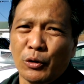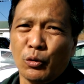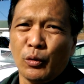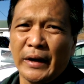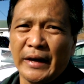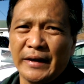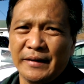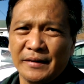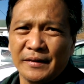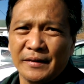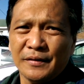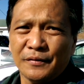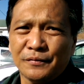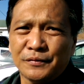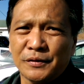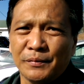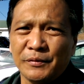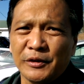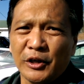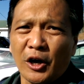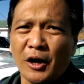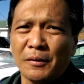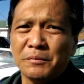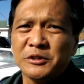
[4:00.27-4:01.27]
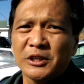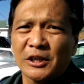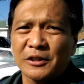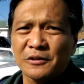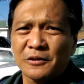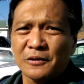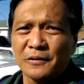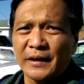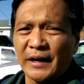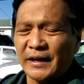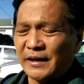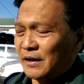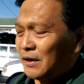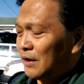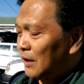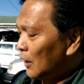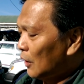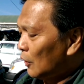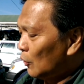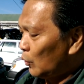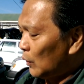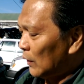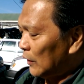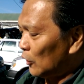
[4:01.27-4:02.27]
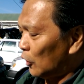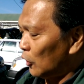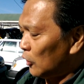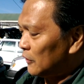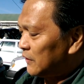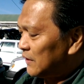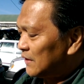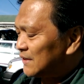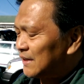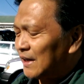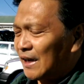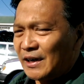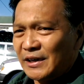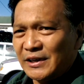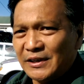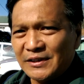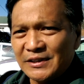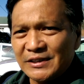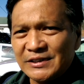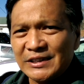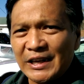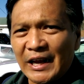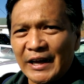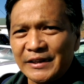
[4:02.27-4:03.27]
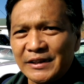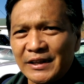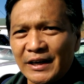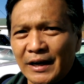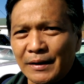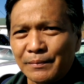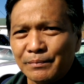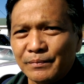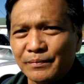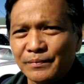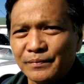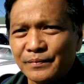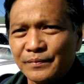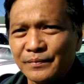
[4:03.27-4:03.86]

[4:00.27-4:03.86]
away from the object already when all these LEDs light up.